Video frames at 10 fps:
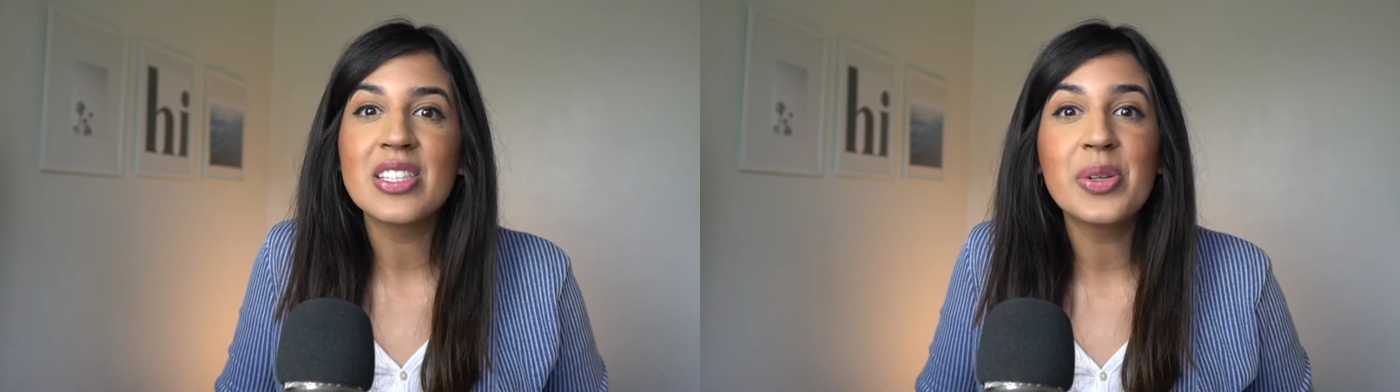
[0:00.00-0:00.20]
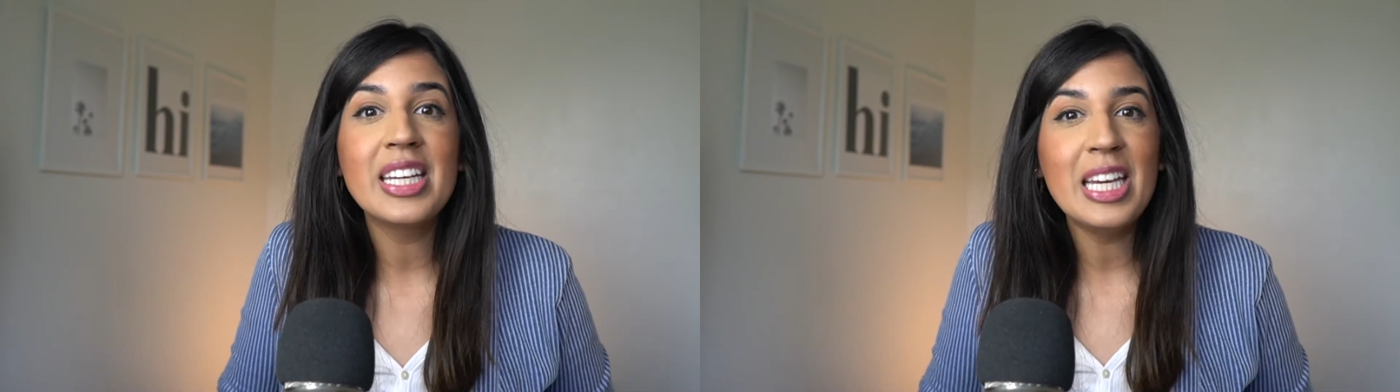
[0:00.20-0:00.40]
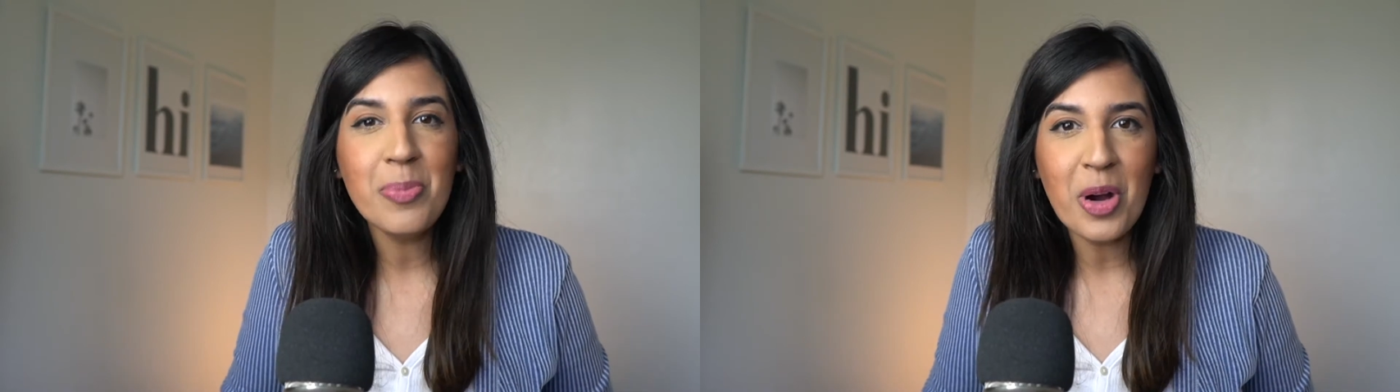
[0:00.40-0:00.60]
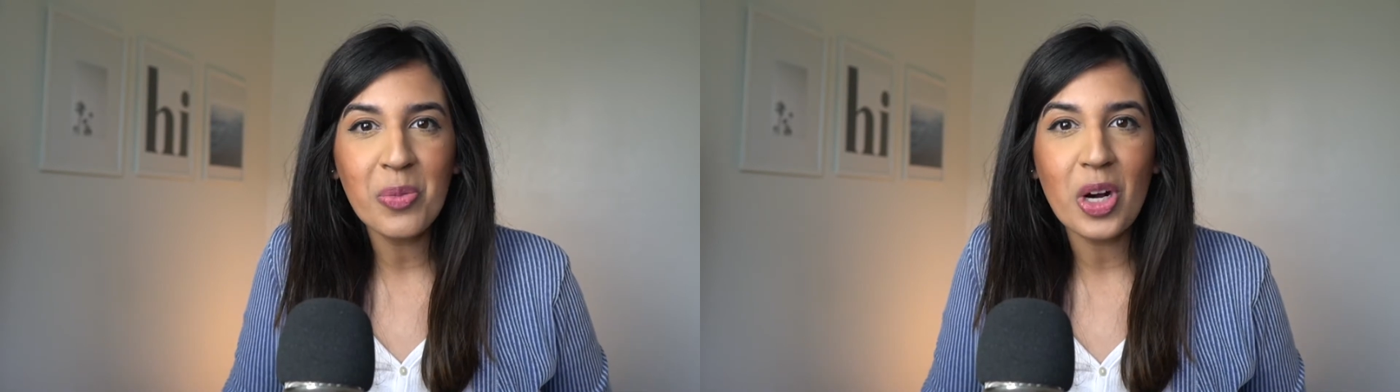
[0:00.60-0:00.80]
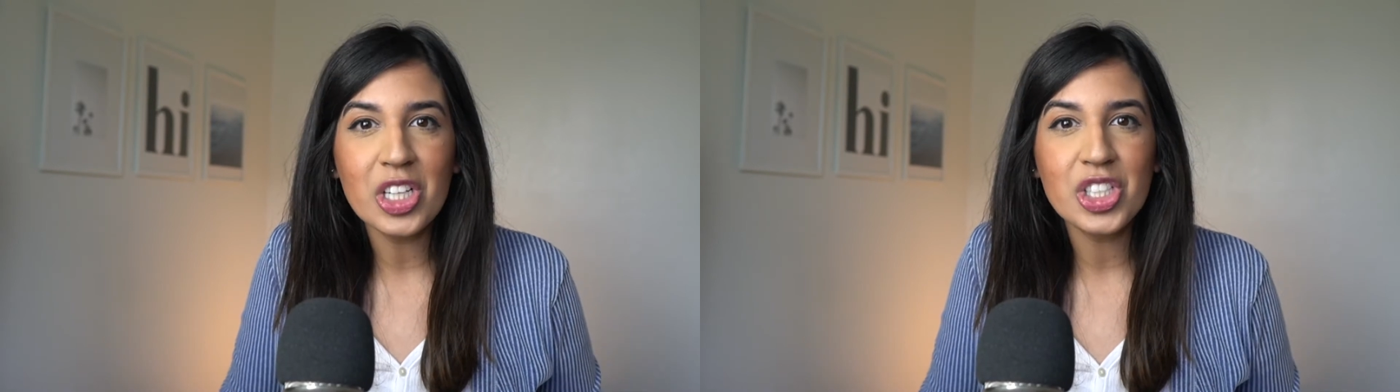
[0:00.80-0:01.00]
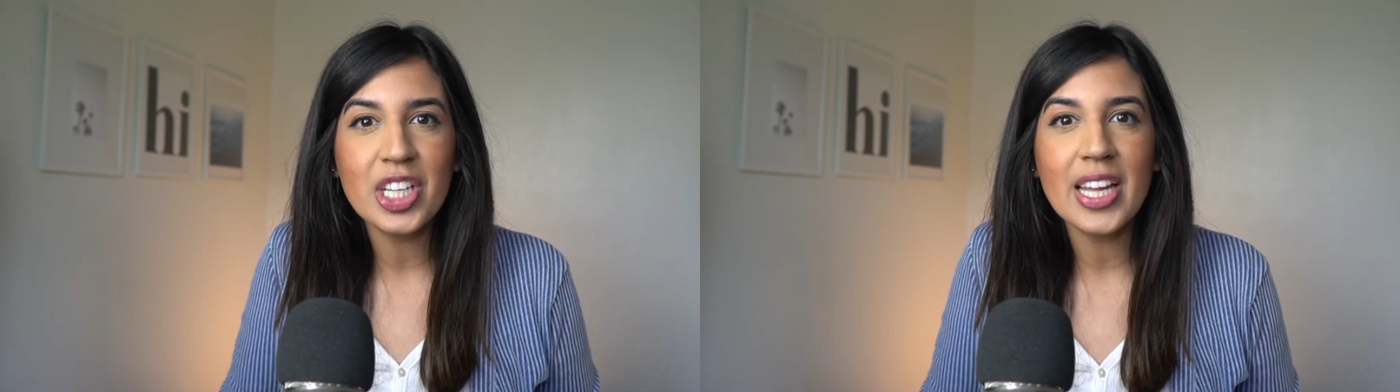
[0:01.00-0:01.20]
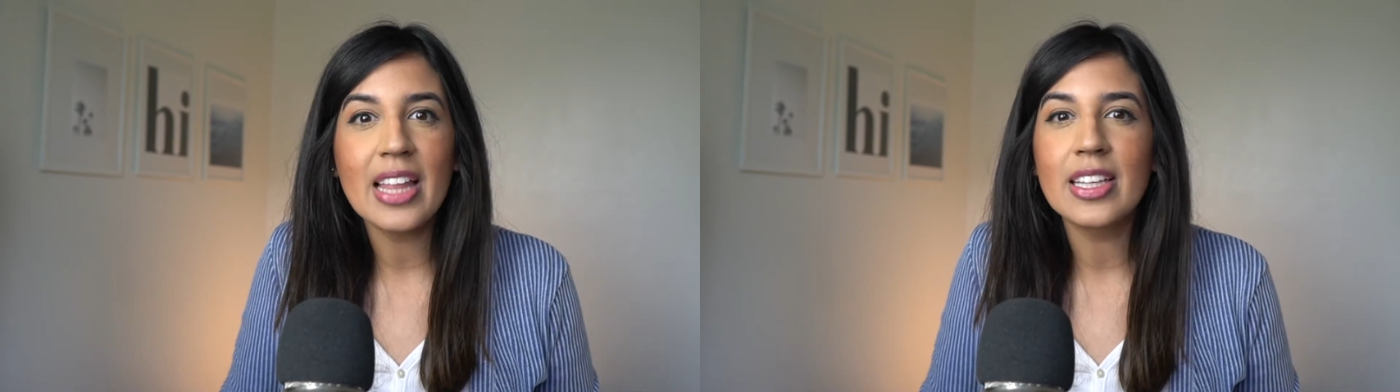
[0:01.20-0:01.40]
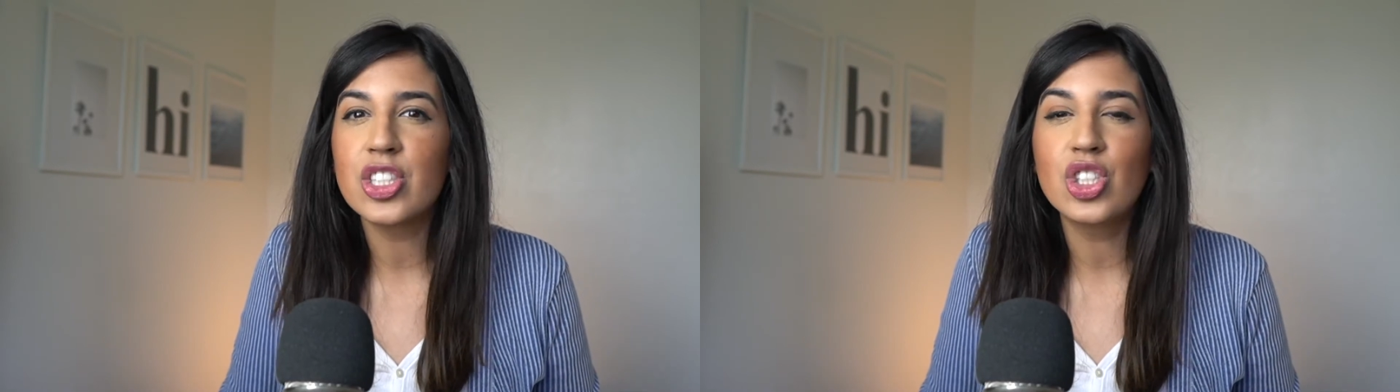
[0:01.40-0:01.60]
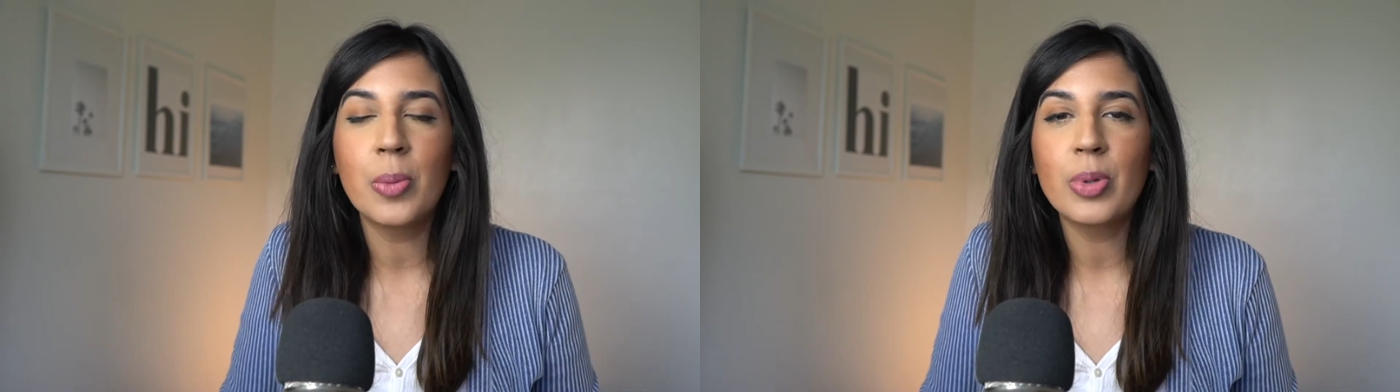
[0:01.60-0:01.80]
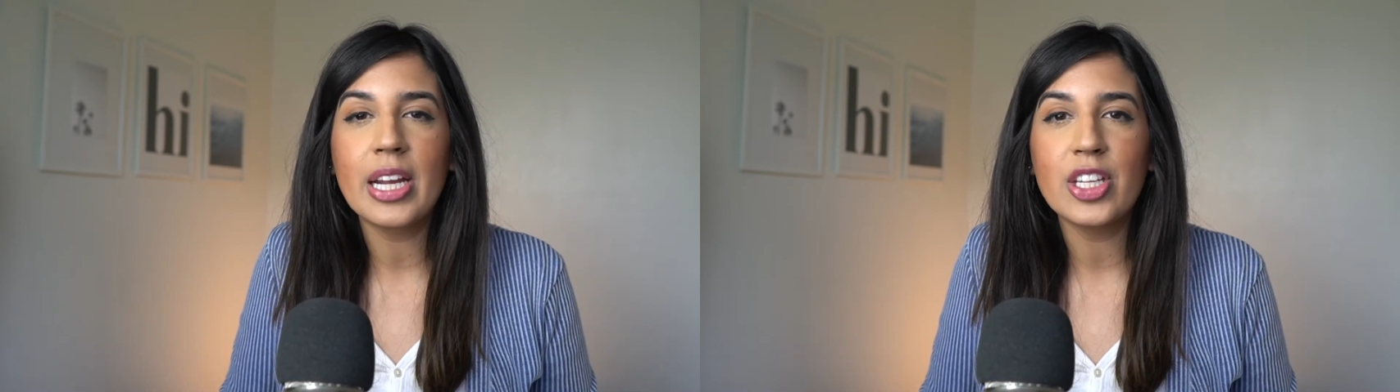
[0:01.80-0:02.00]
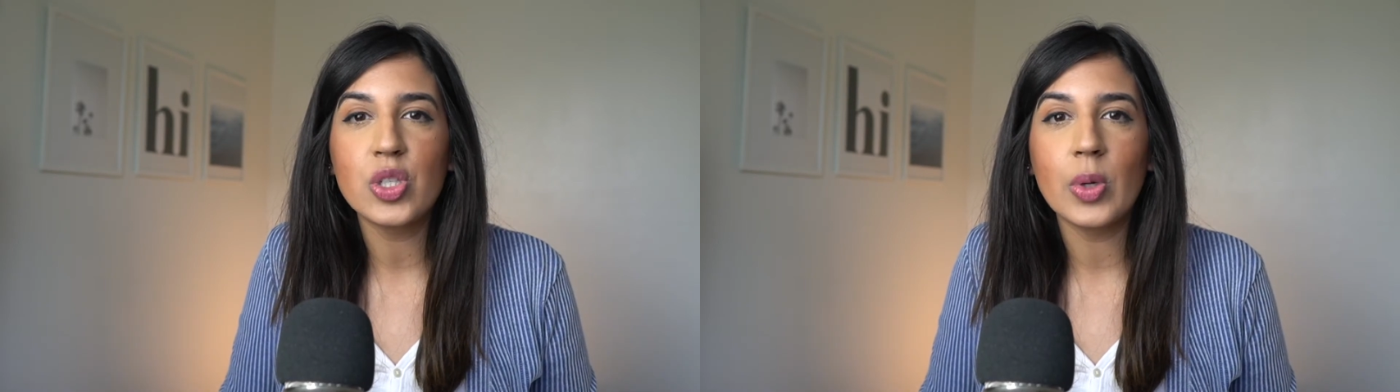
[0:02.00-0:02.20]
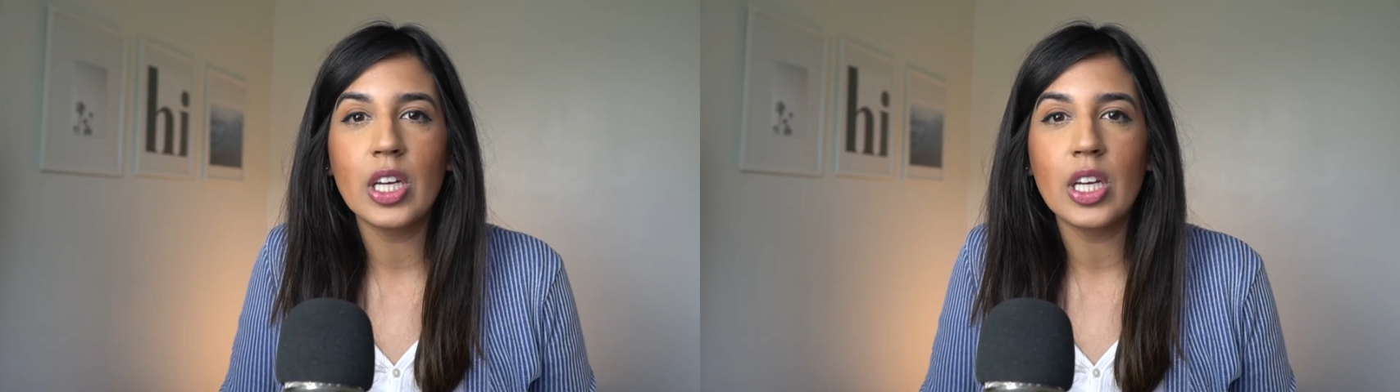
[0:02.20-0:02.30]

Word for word: so keep on watching and let's jump right into